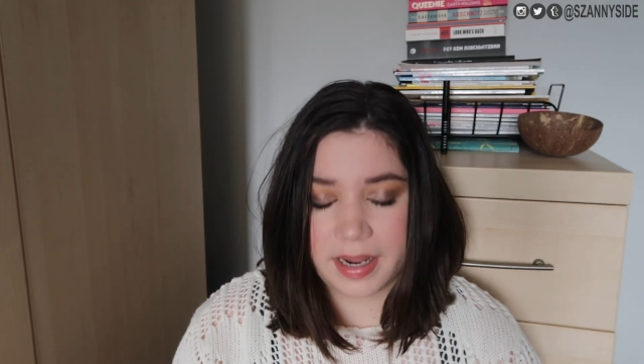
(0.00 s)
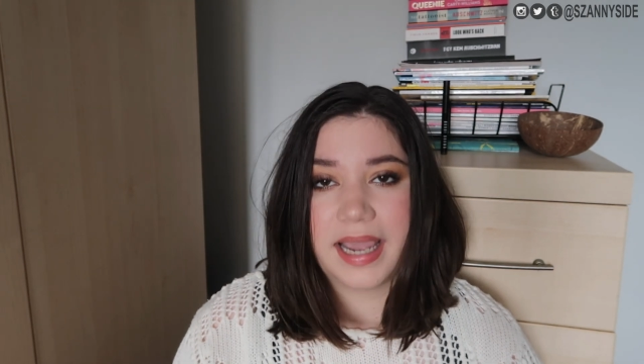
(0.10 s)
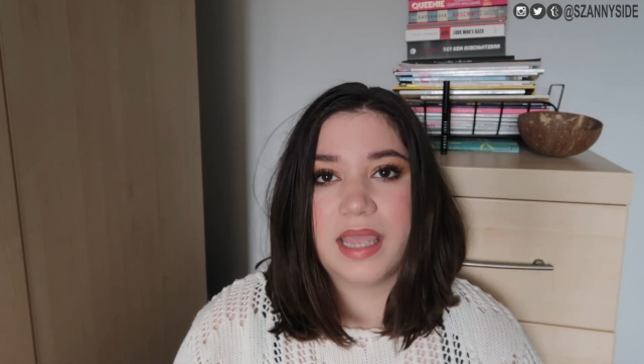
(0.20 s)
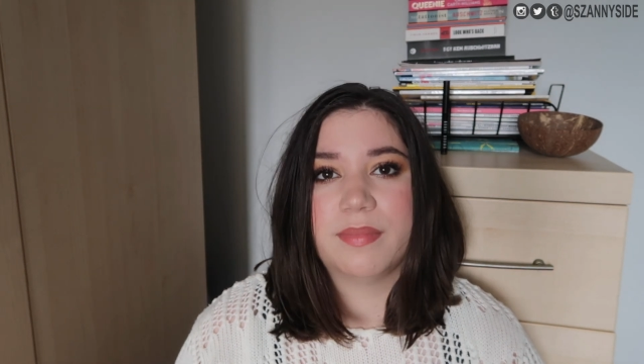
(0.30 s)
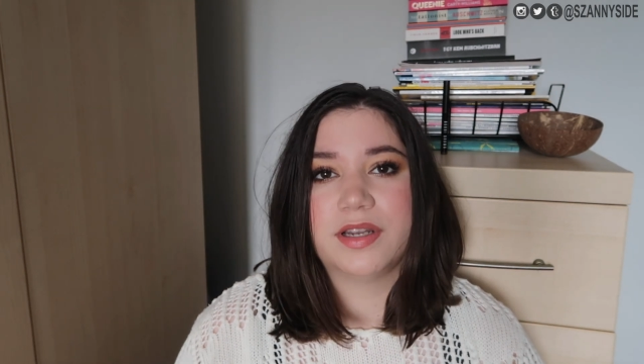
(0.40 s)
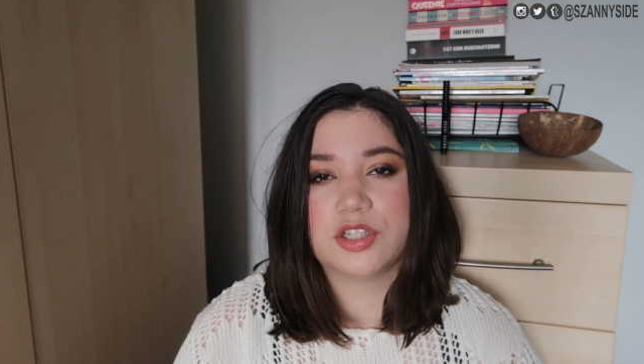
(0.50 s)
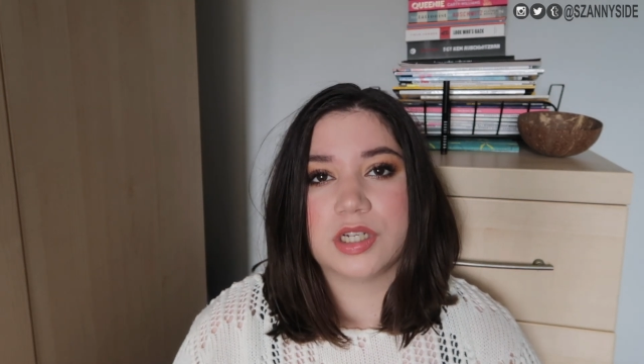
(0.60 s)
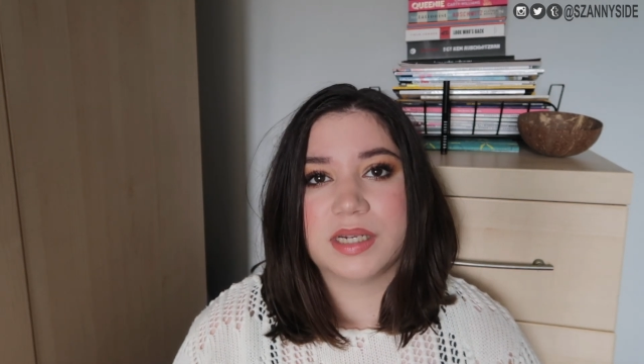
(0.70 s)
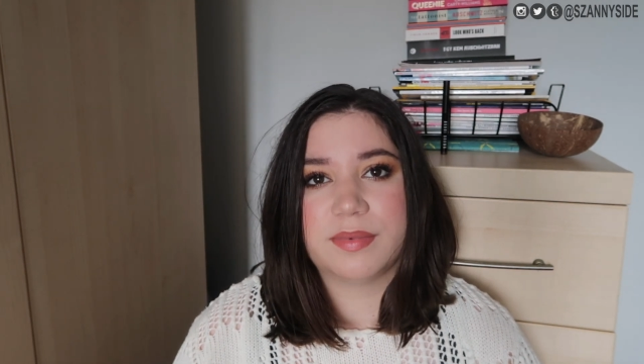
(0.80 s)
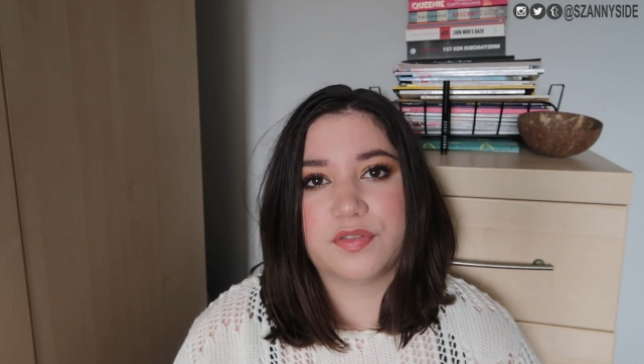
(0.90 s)
I
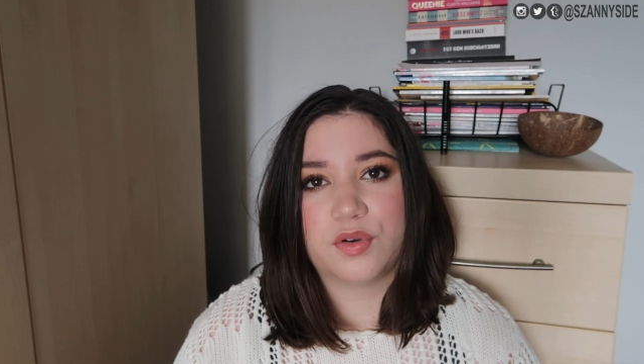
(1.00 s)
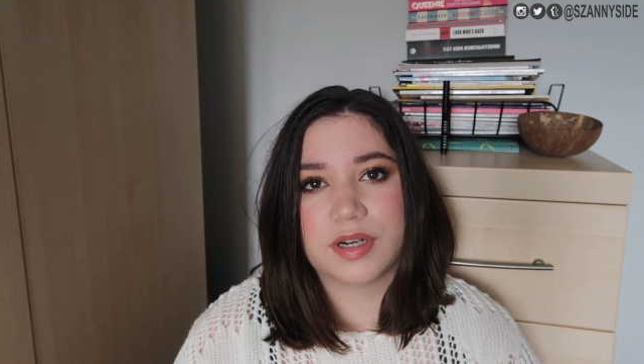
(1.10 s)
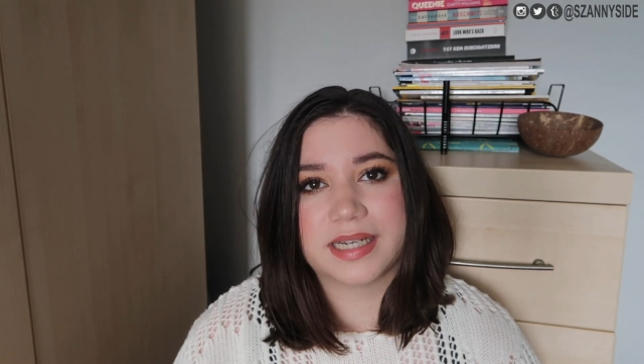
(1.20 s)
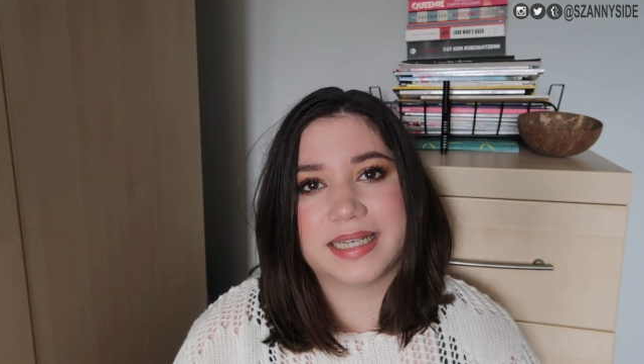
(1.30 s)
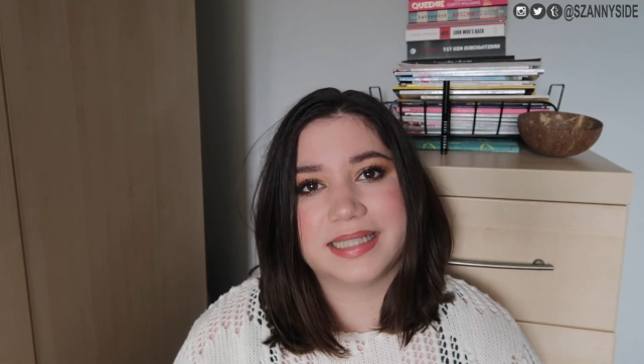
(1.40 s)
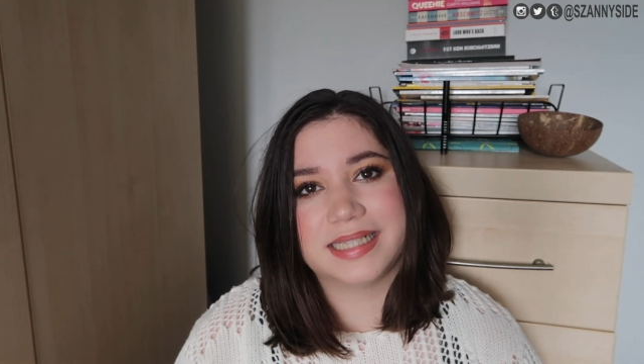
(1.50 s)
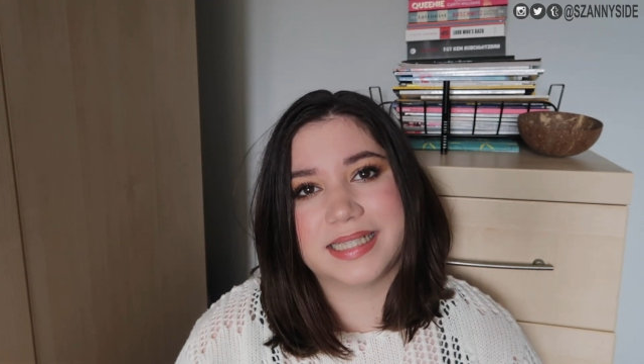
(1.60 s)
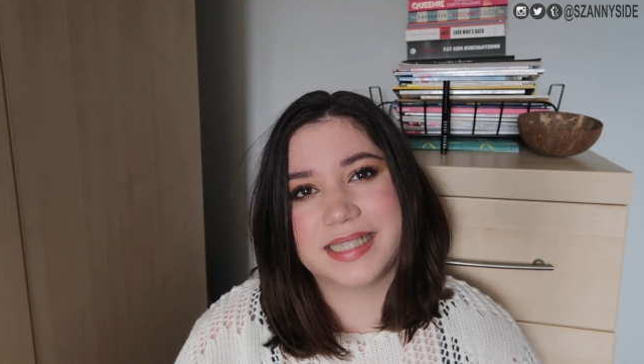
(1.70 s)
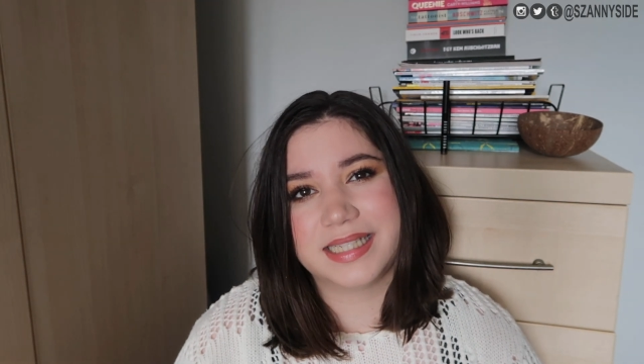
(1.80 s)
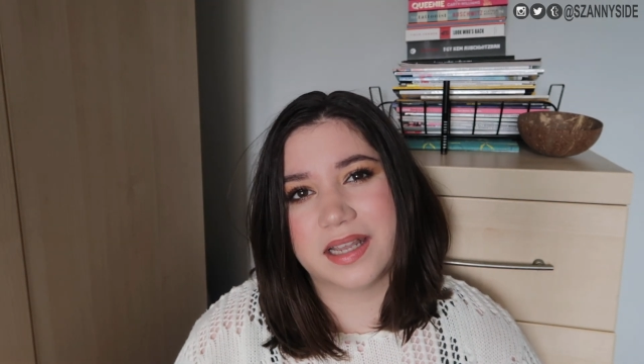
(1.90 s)
mentioned it before that this
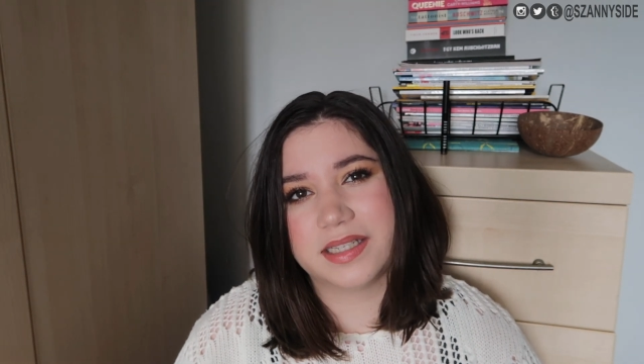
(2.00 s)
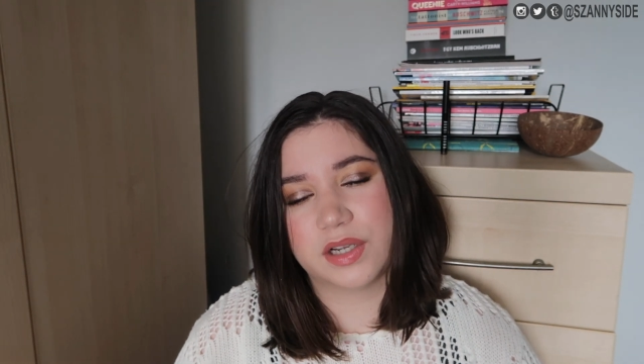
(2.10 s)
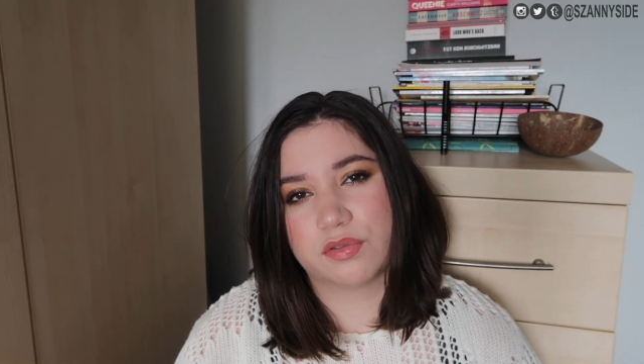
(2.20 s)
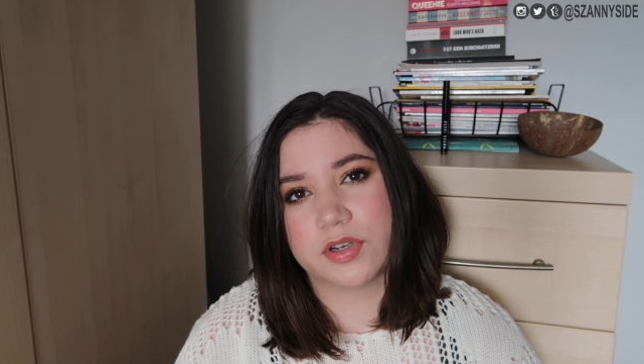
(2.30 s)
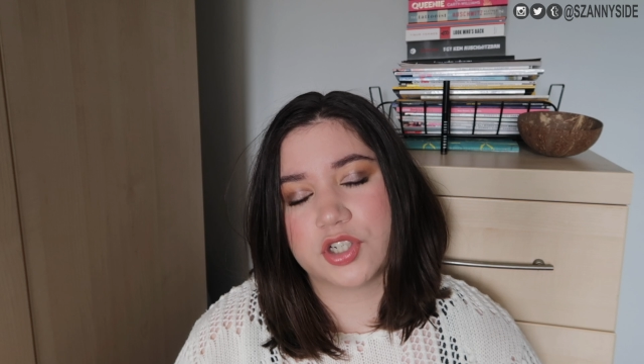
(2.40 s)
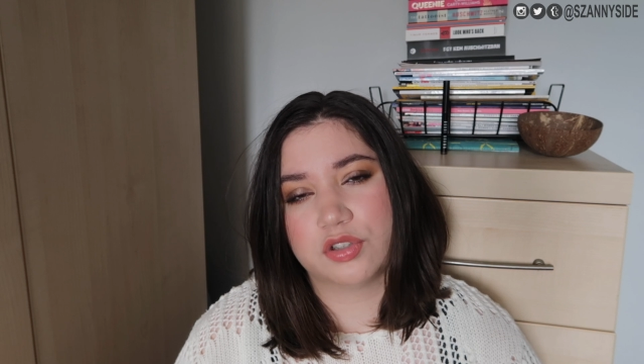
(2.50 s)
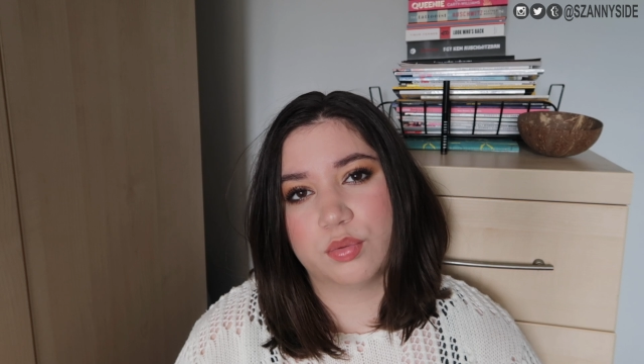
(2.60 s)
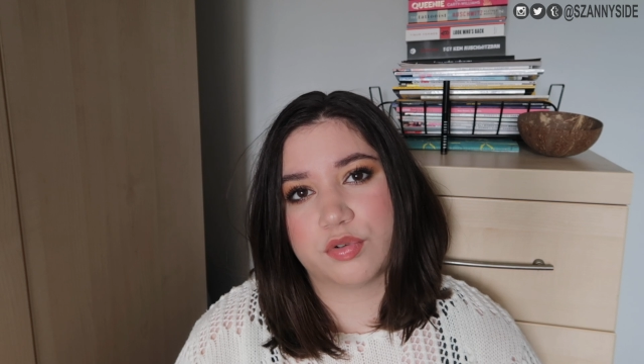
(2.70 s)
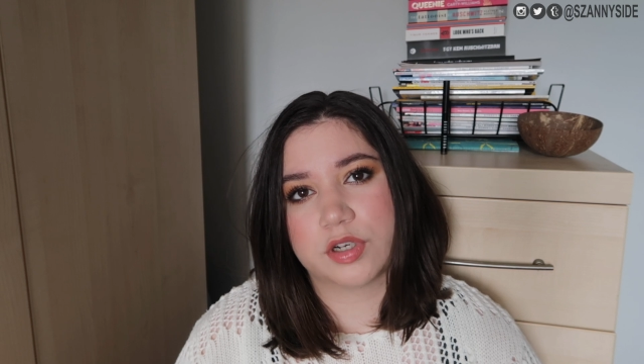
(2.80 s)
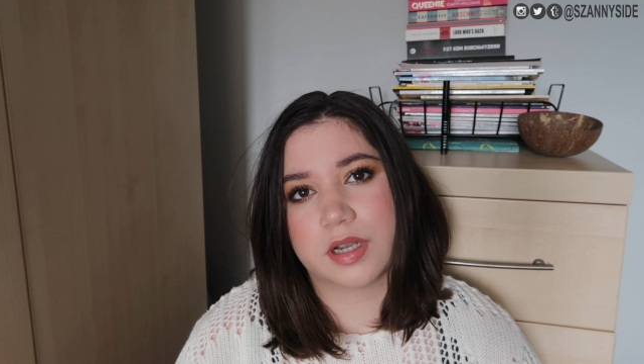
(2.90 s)
is not the original
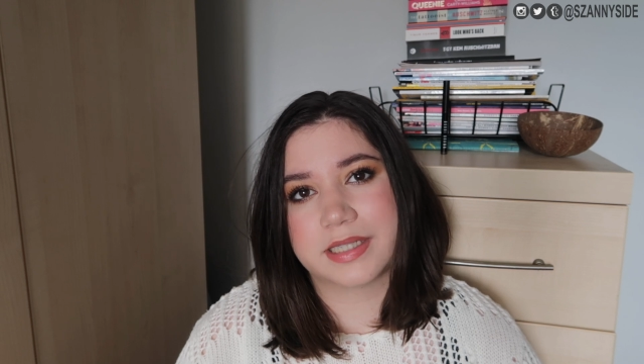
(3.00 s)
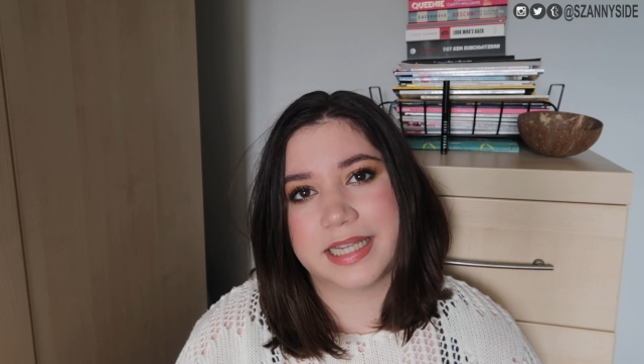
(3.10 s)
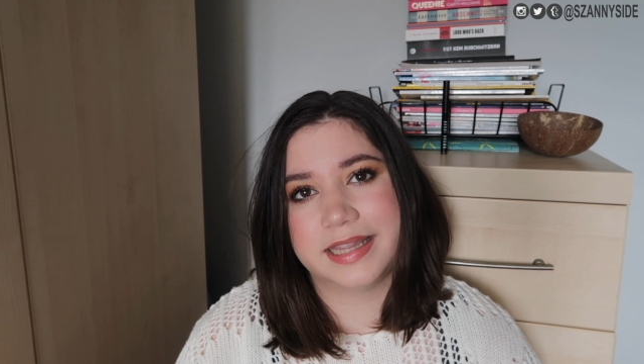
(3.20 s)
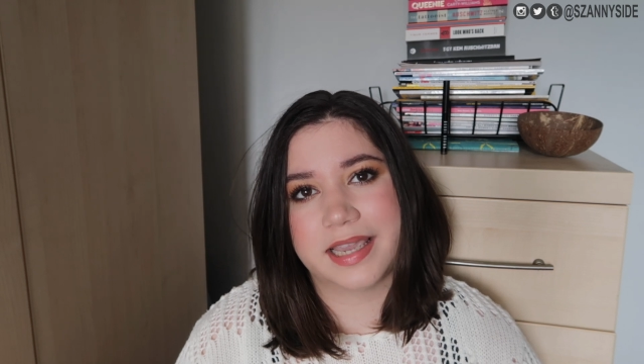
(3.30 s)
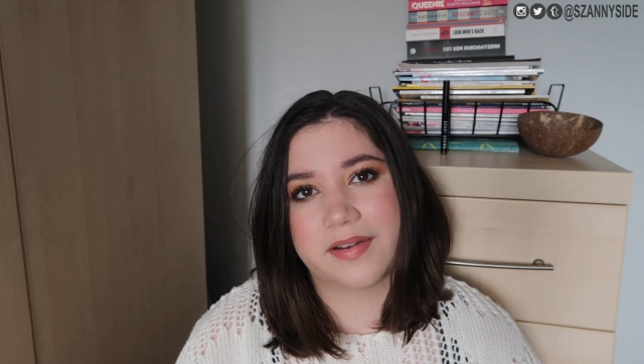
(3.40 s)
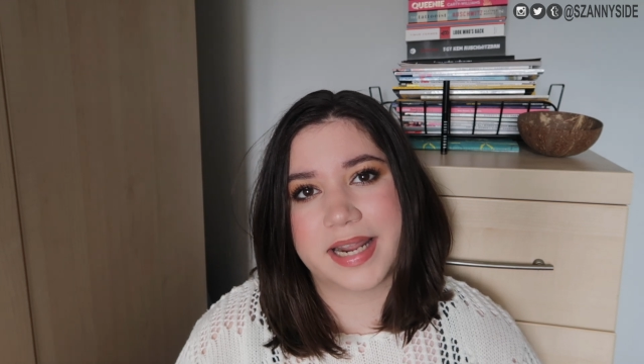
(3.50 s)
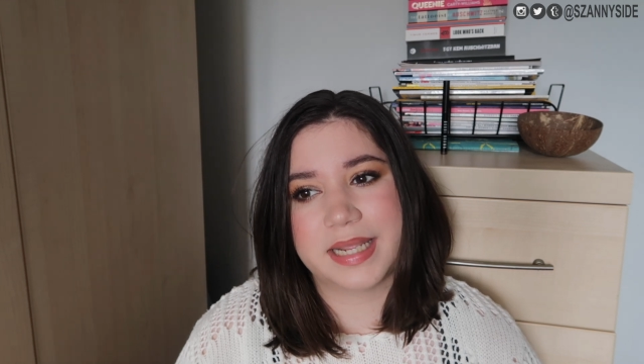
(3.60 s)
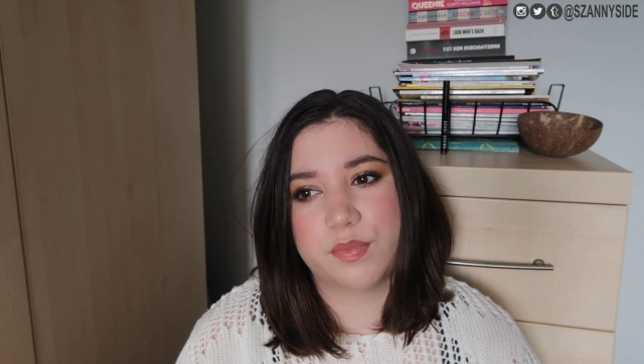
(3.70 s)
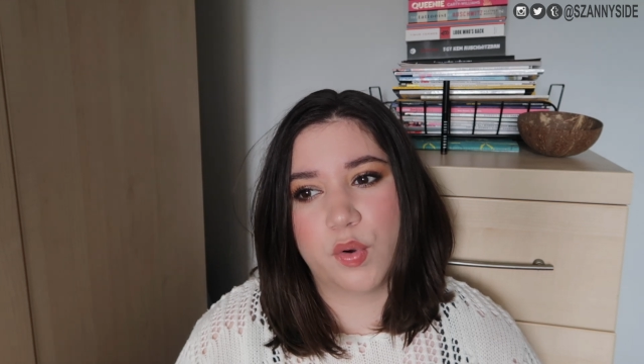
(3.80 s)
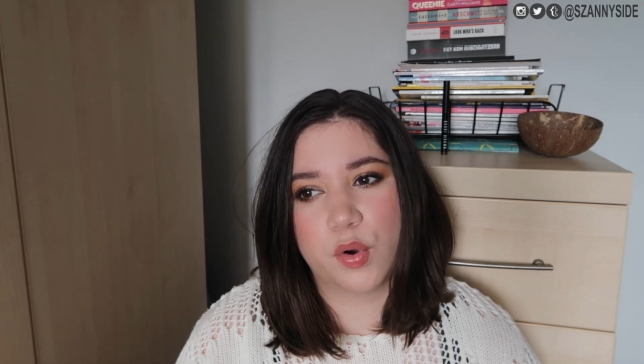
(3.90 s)
product in there
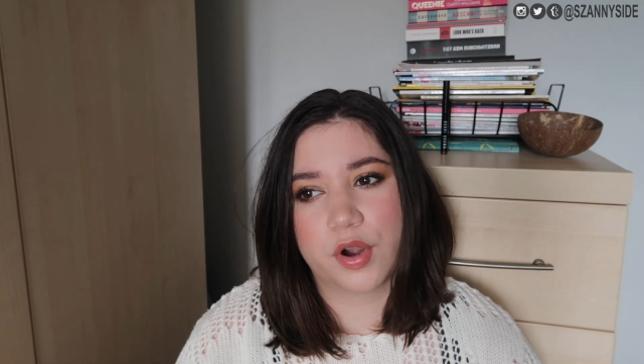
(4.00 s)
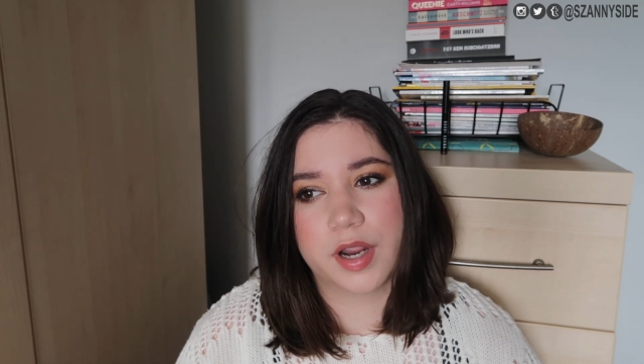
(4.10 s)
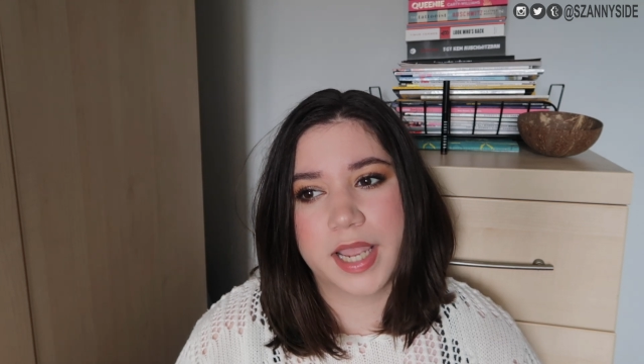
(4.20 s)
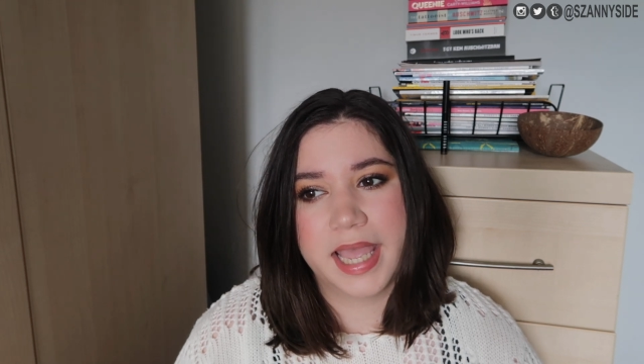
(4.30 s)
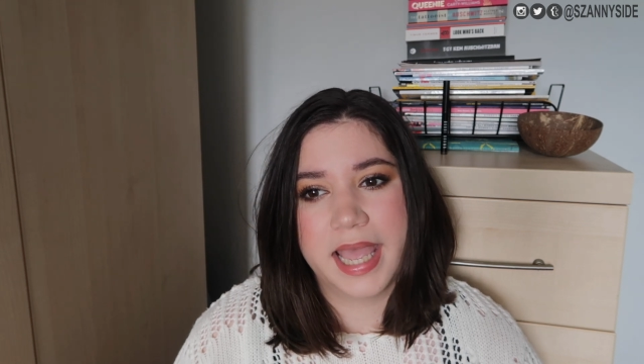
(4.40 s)
anymore.